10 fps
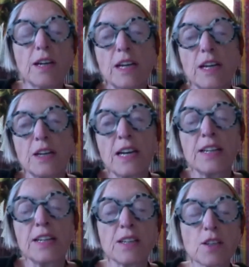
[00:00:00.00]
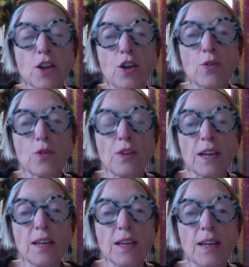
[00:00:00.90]
and linen
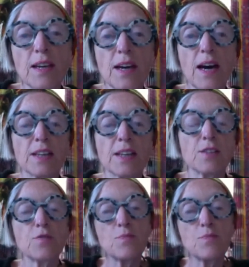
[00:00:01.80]
clothing, and they've